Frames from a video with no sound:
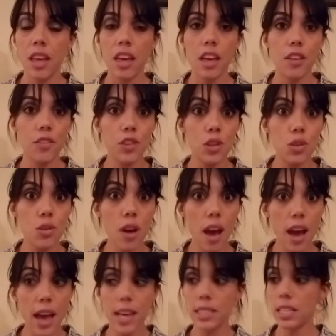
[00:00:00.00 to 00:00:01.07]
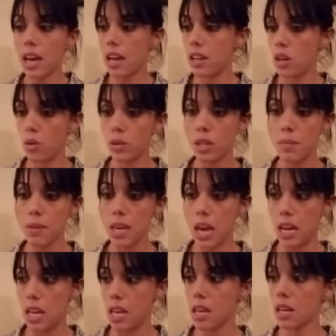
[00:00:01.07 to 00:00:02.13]
if you guys, I know in the
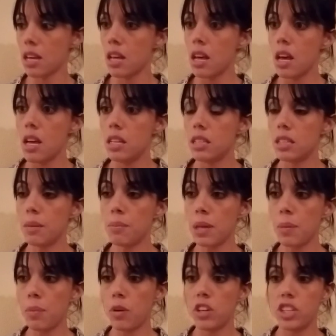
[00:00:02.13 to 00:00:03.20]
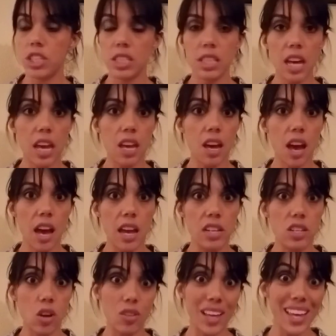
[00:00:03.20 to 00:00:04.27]
beginning, some people are just like, I
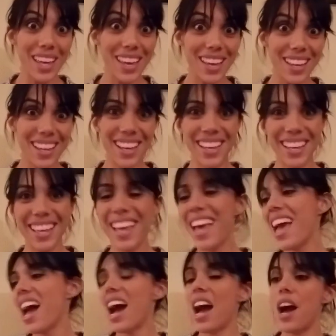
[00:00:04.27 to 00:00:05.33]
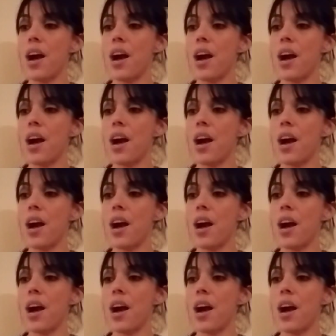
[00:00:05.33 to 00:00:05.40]
don't like it.